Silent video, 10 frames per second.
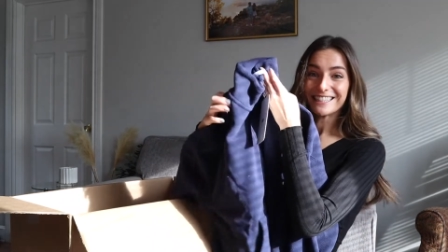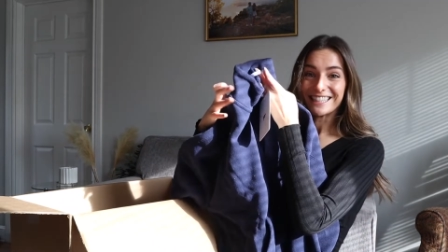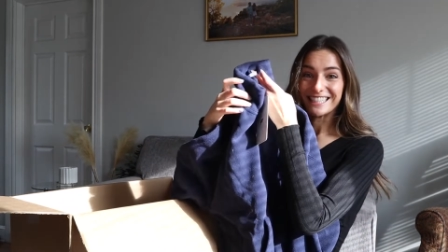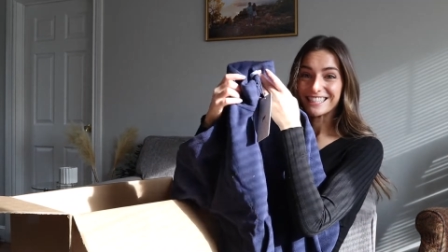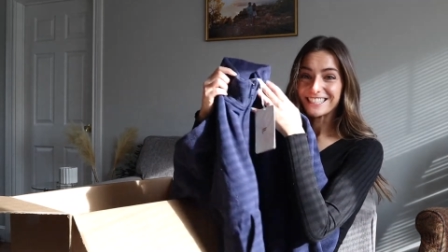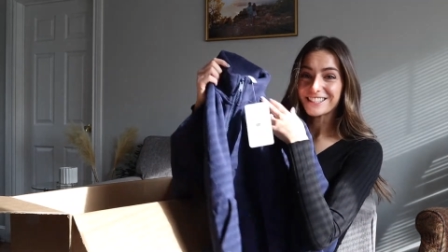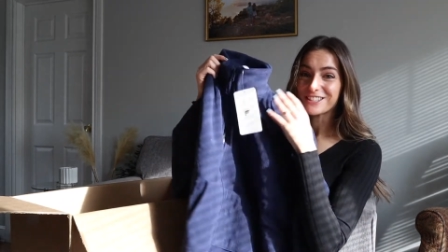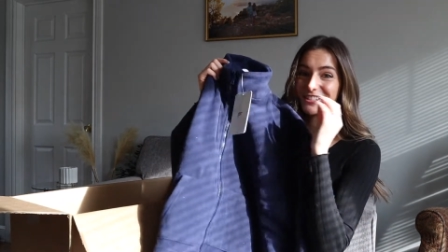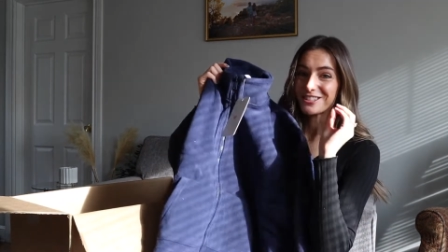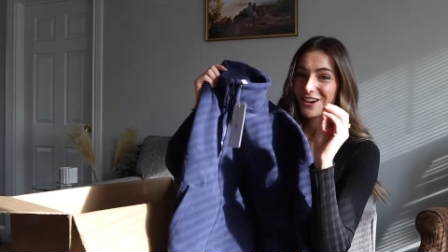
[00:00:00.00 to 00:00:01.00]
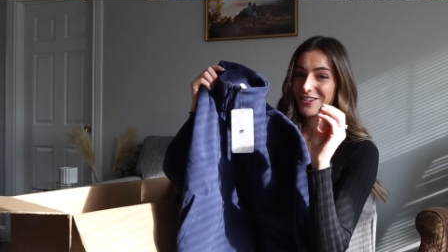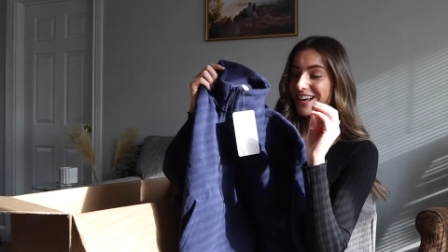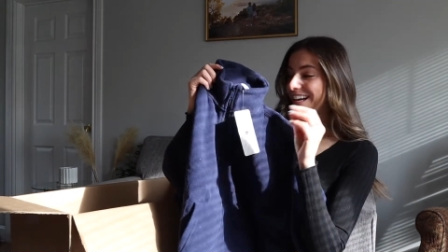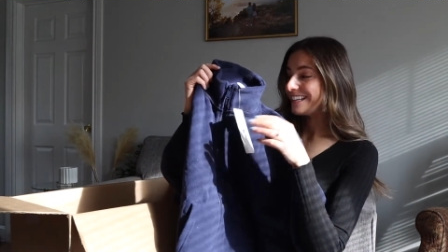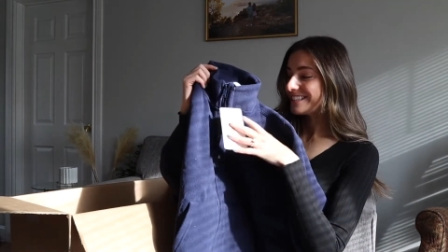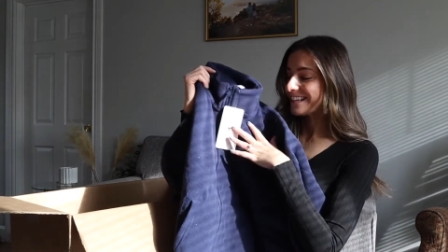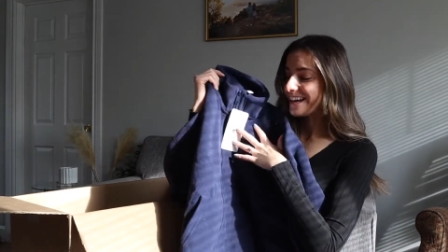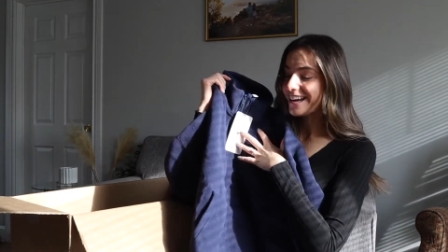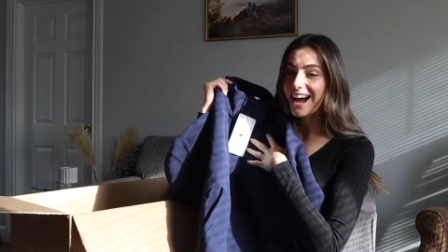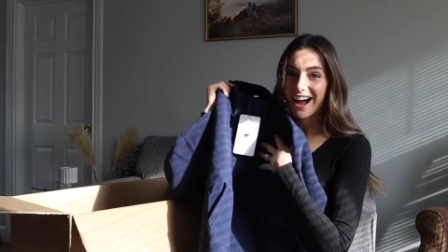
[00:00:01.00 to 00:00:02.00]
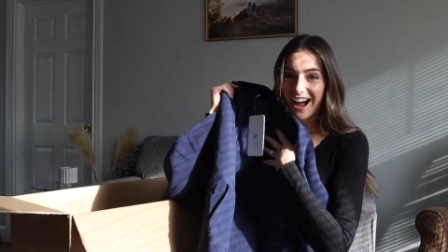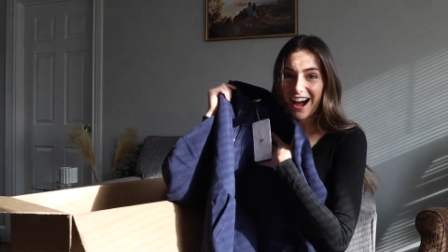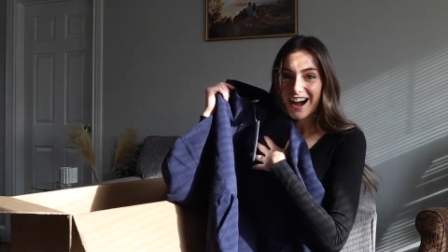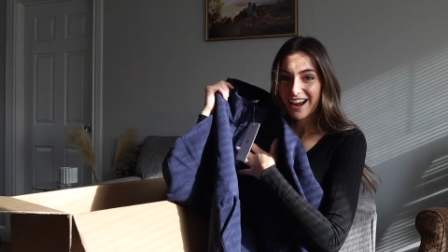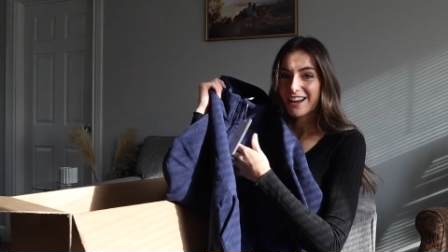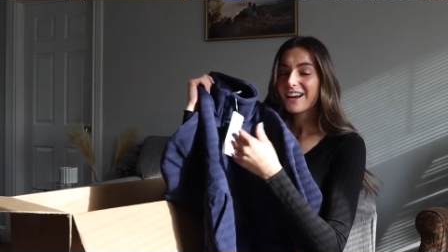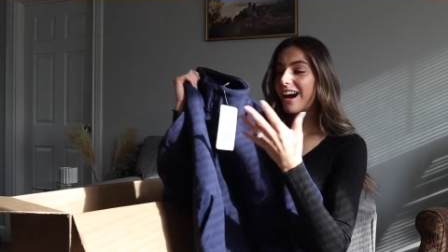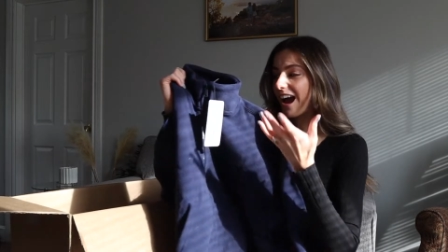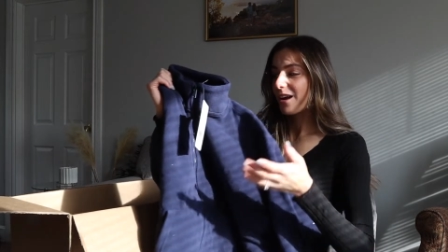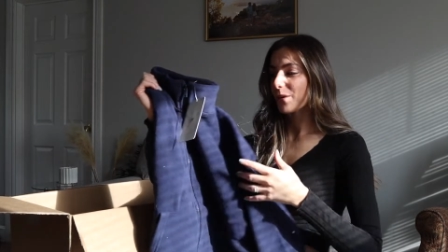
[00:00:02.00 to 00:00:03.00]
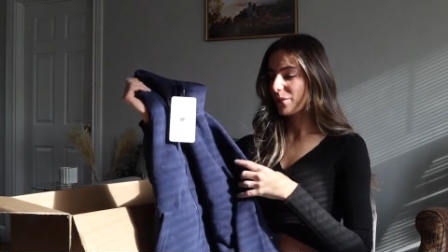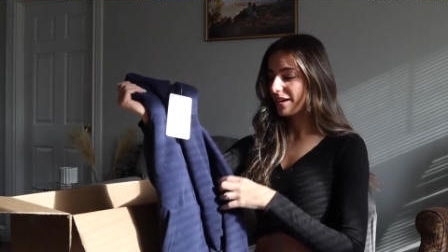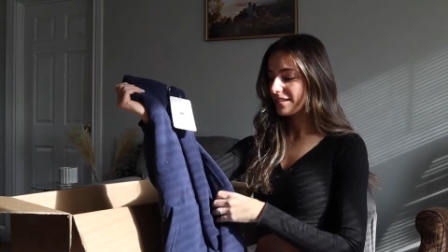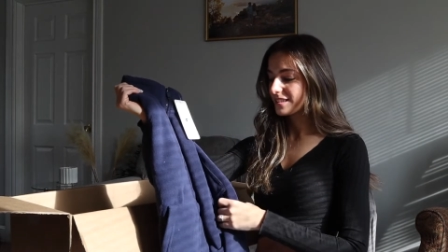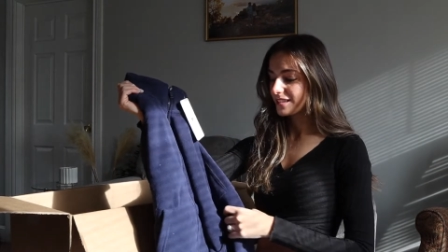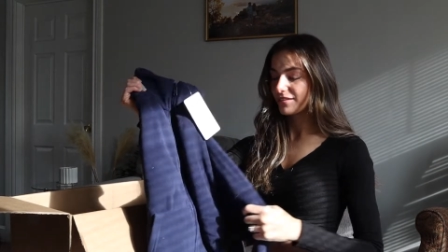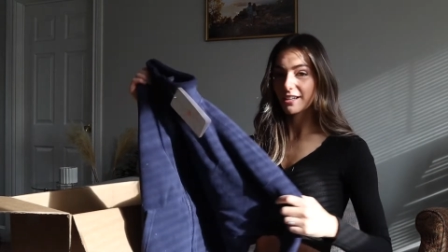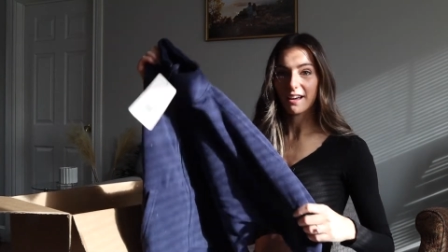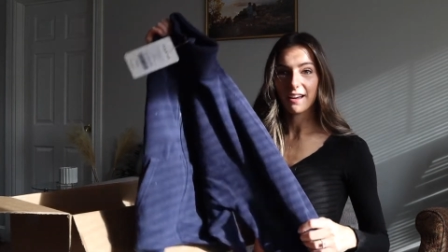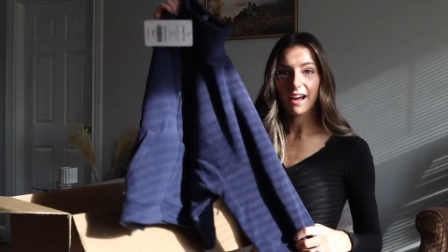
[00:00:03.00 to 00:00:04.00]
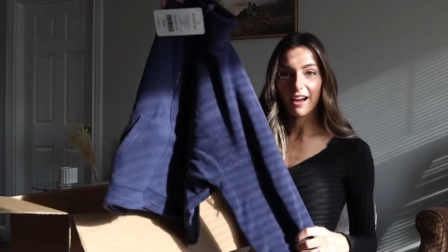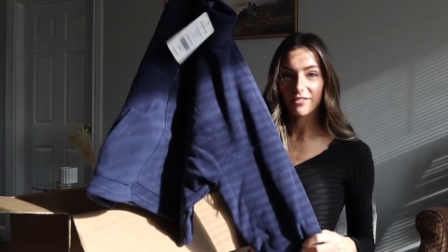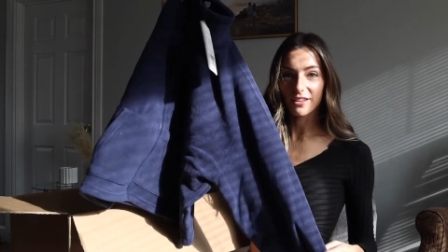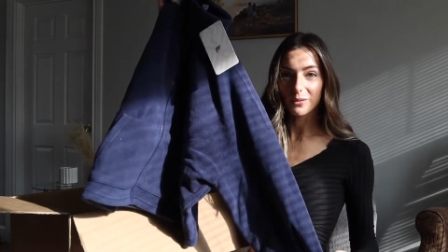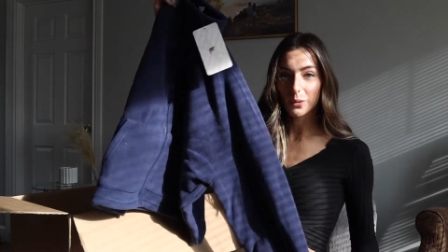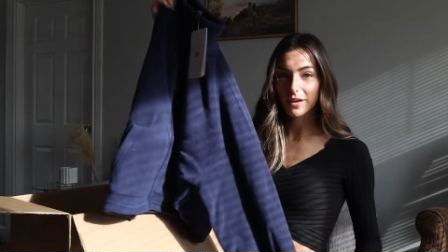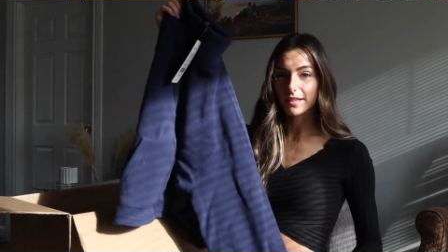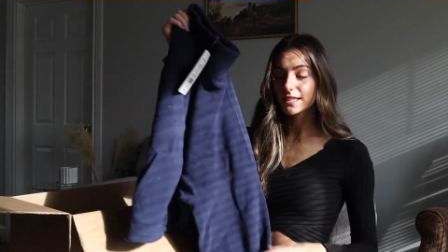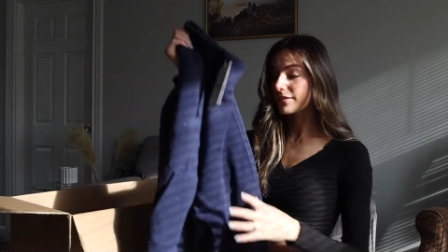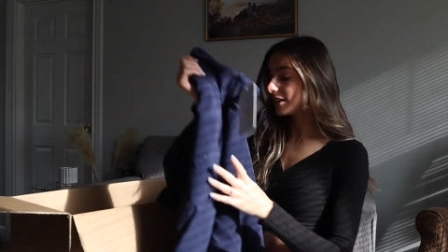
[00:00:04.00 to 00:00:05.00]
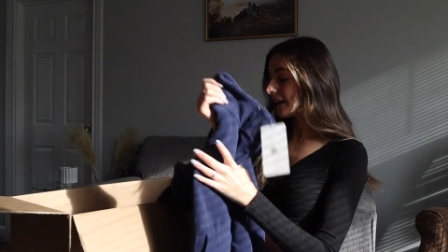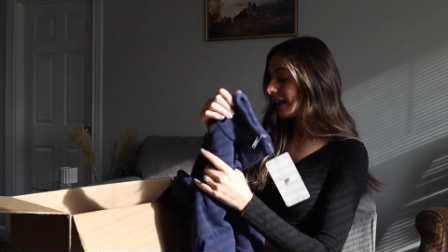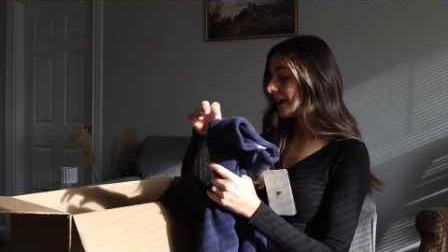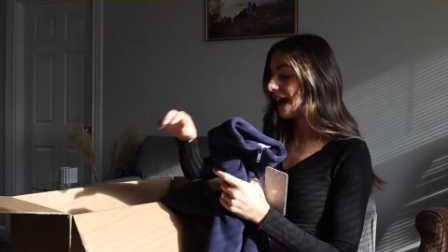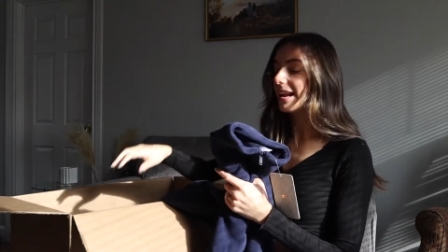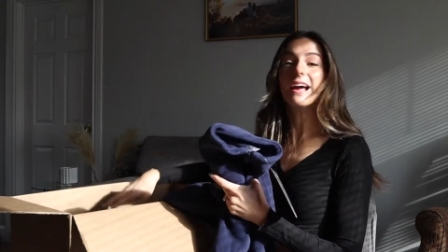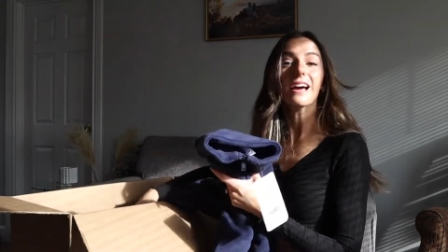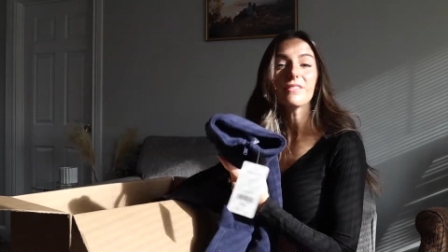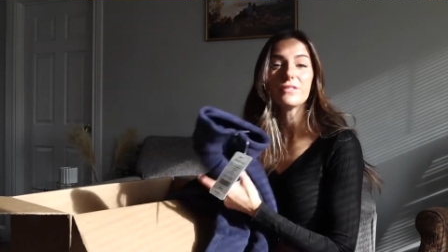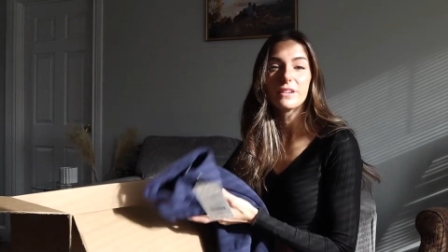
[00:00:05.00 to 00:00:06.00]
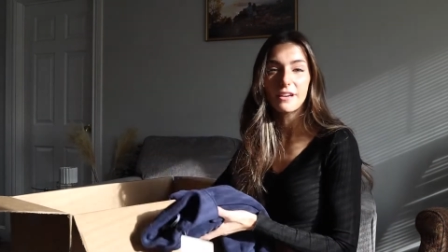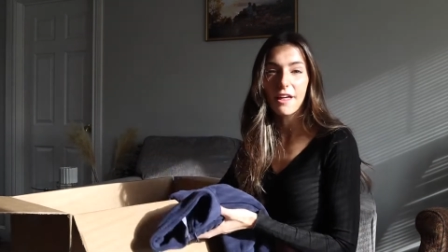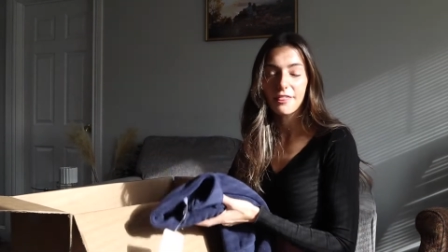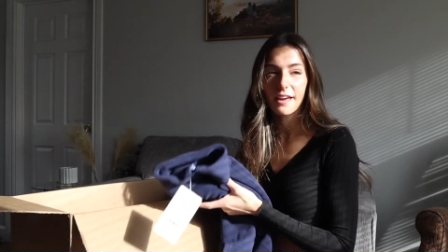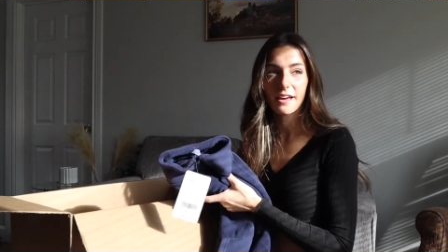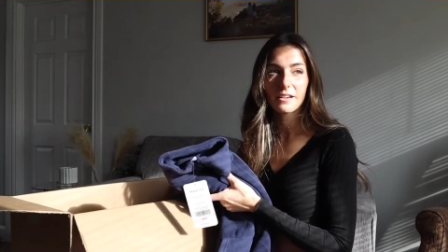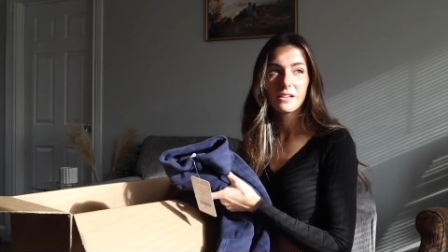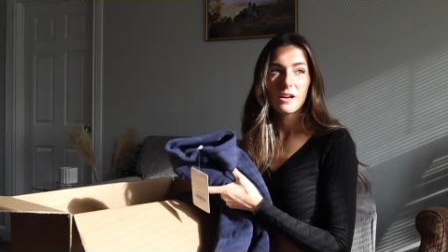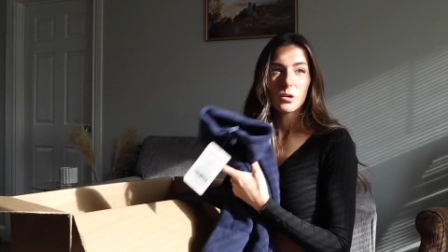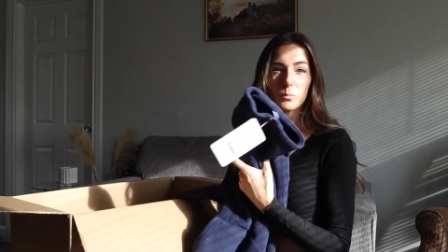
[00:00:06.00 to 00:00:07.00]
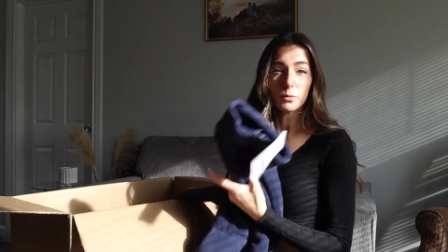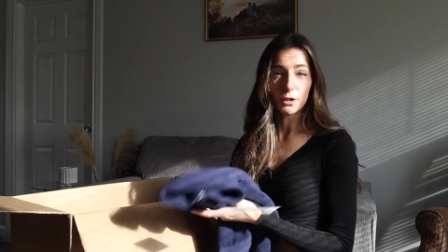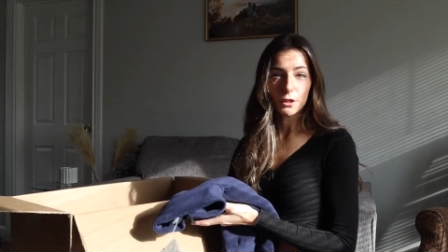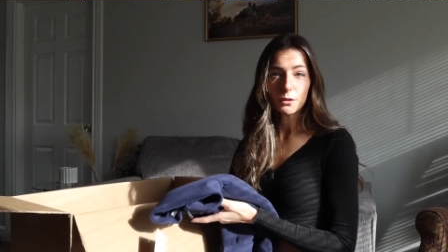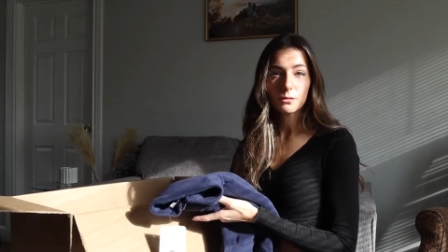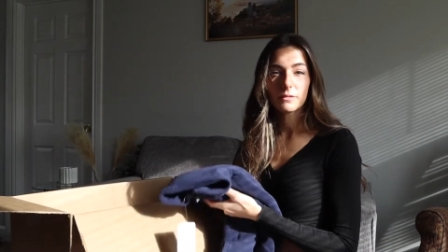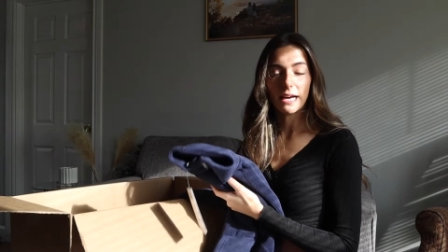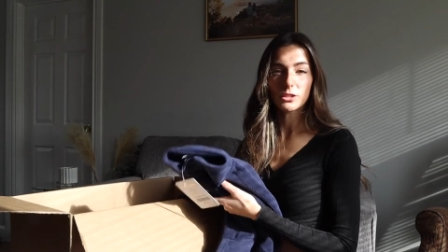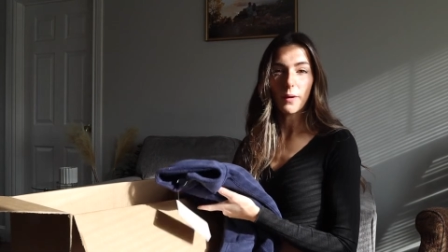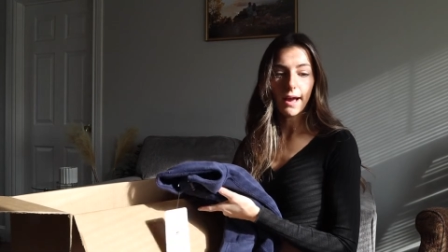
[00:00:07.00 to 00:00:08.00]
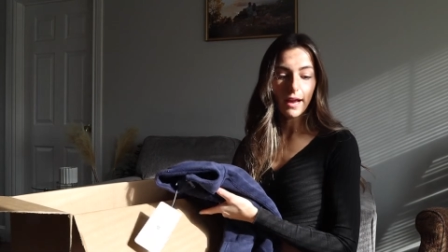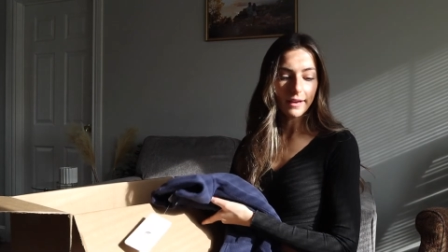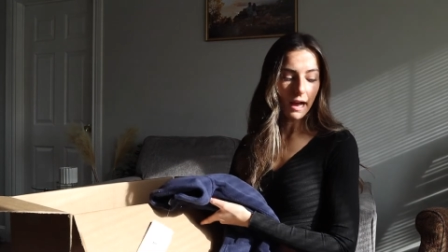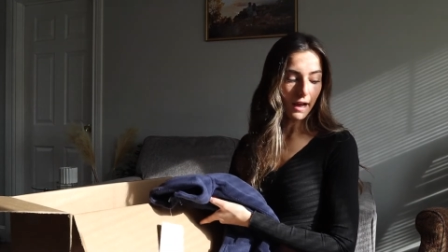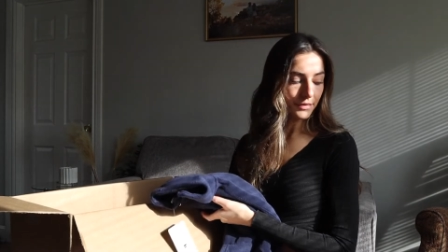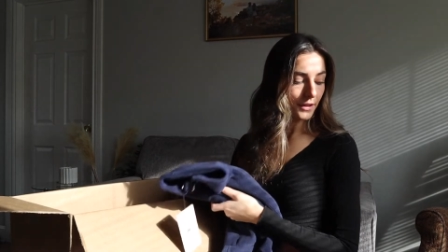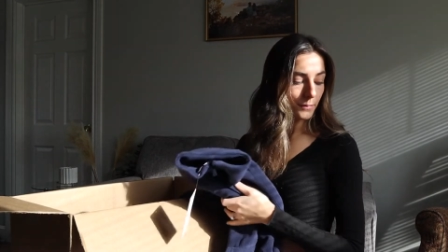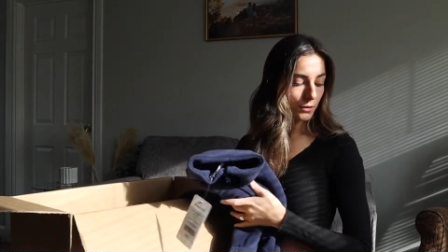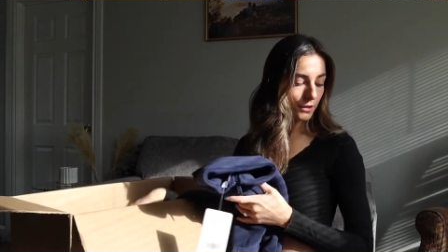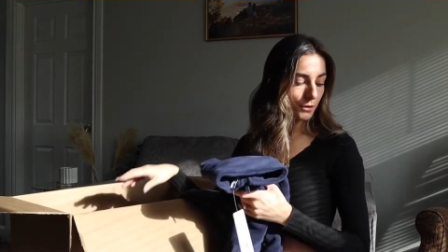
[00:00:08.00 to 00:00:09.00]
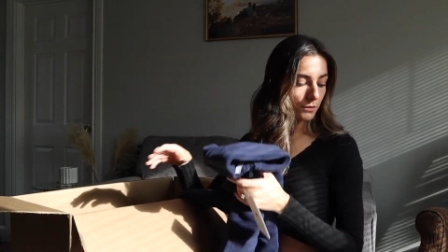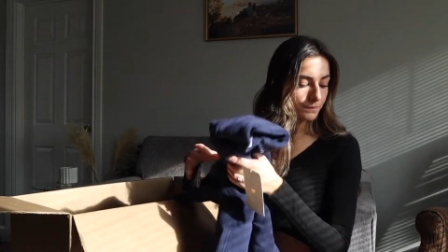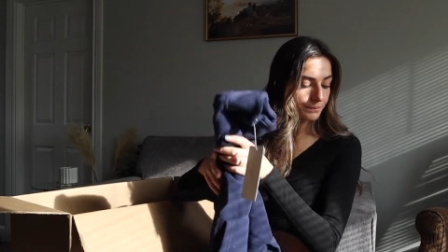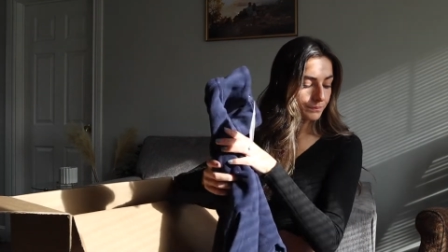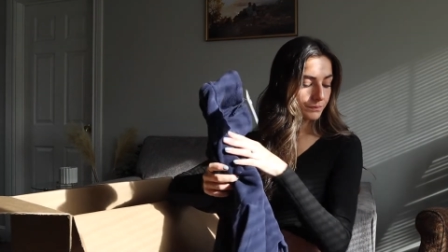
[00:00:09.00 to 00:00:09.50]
This is so nice. Like, I, I will wear this every day. I really will wear this every day. And I have nothing blue. That's why I got the blue